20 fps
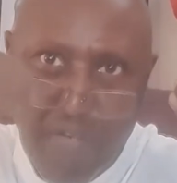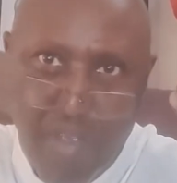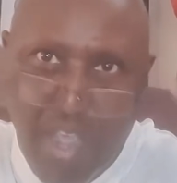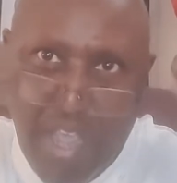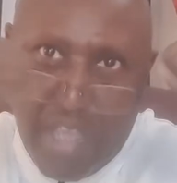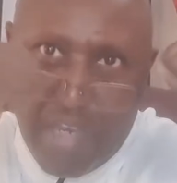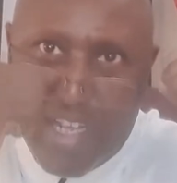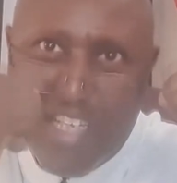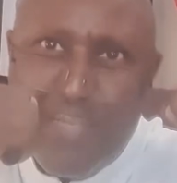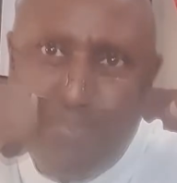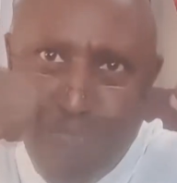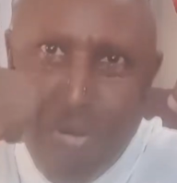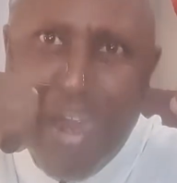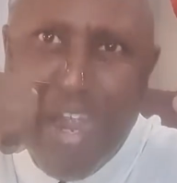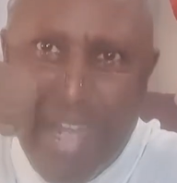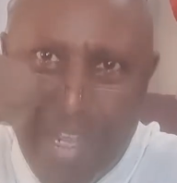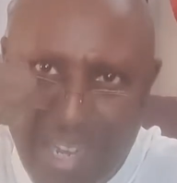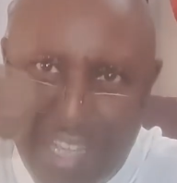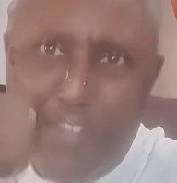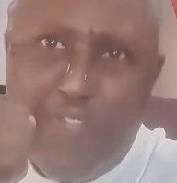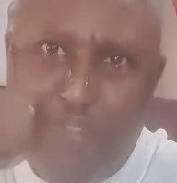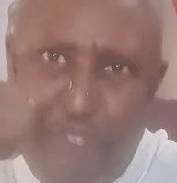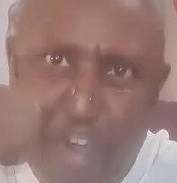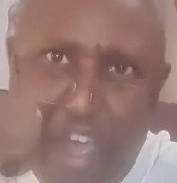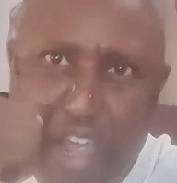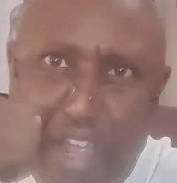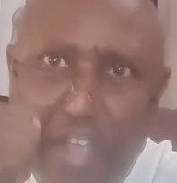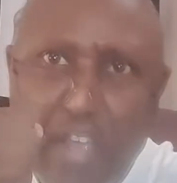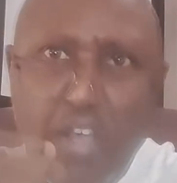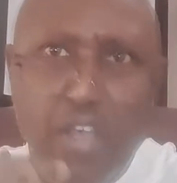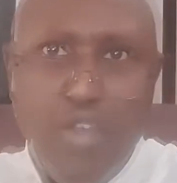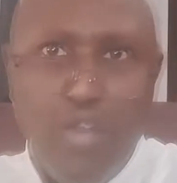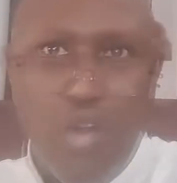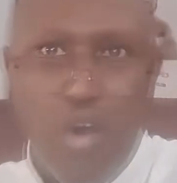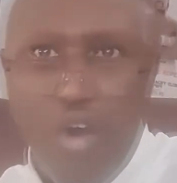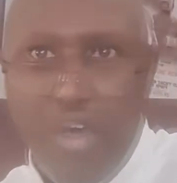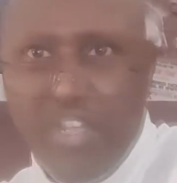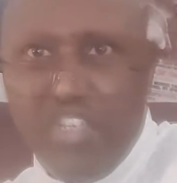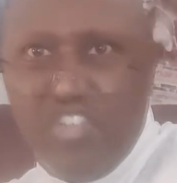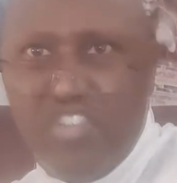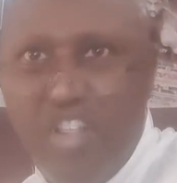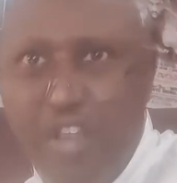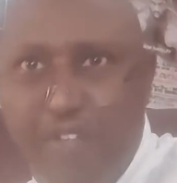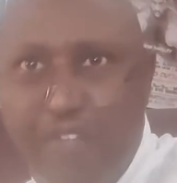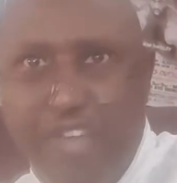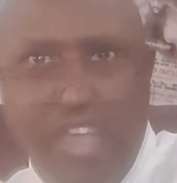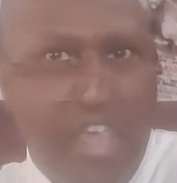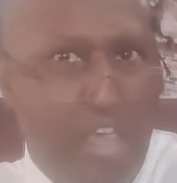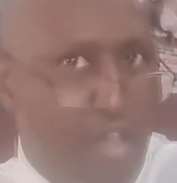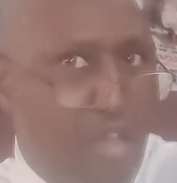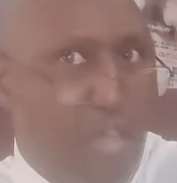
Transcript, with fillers: Right here. Let's bring it. Let's play. And all this stuff here.